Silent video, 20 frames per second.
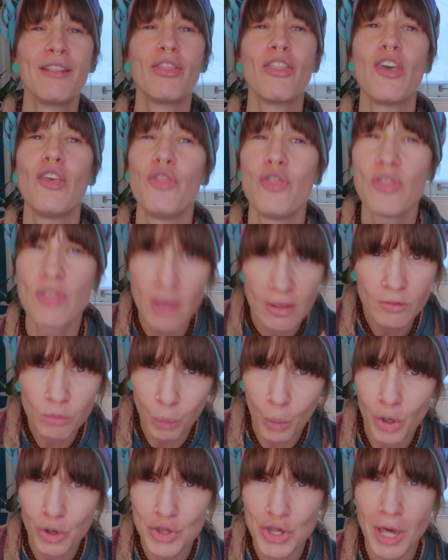In this
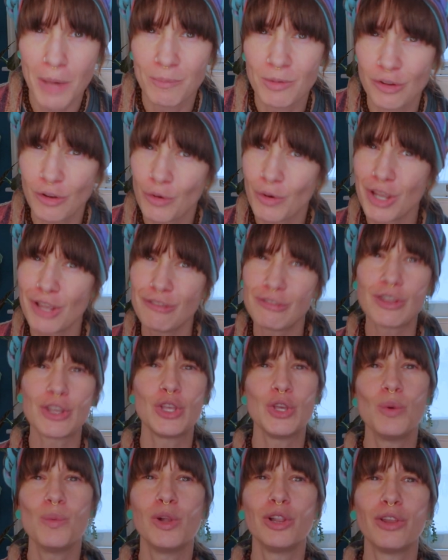workshop series,
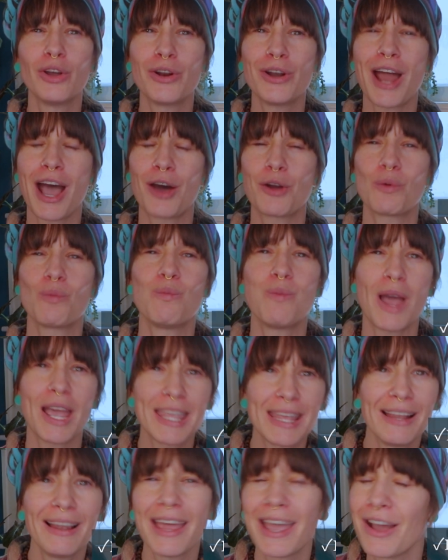you will learn how to
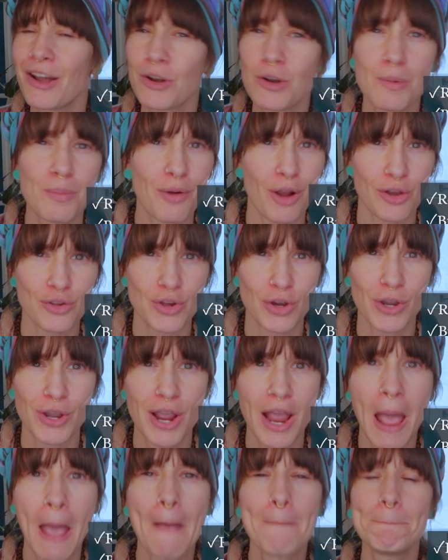regulate under
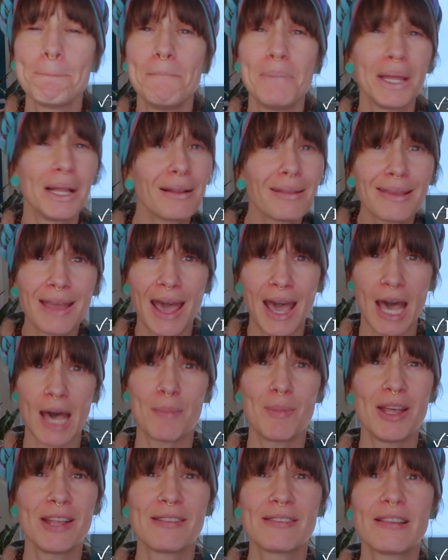pressure, build
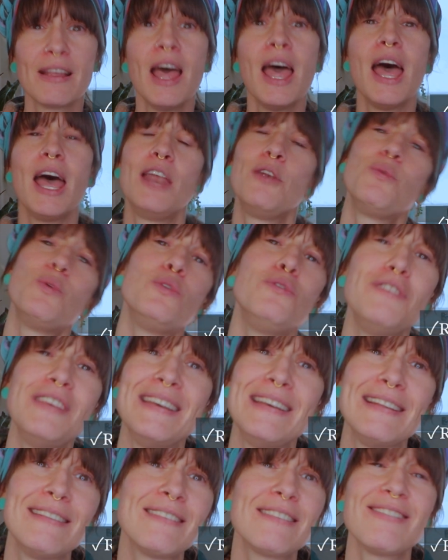habits and
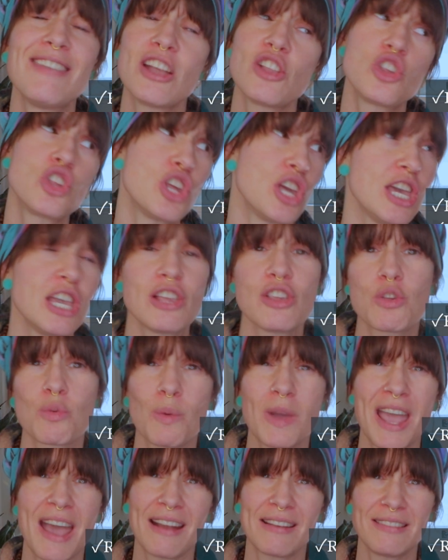routines that change
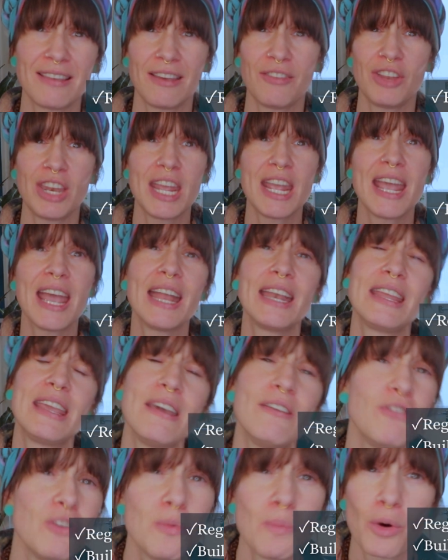reactivity and
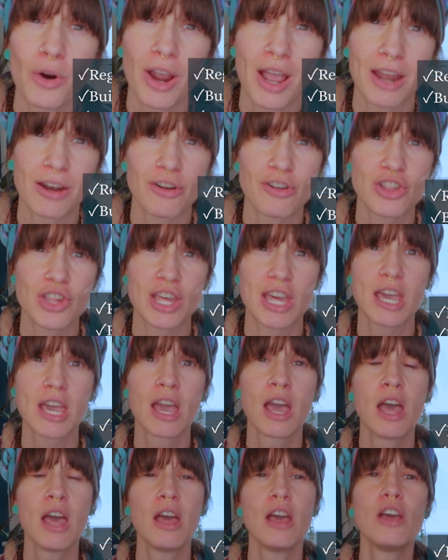give you more energy,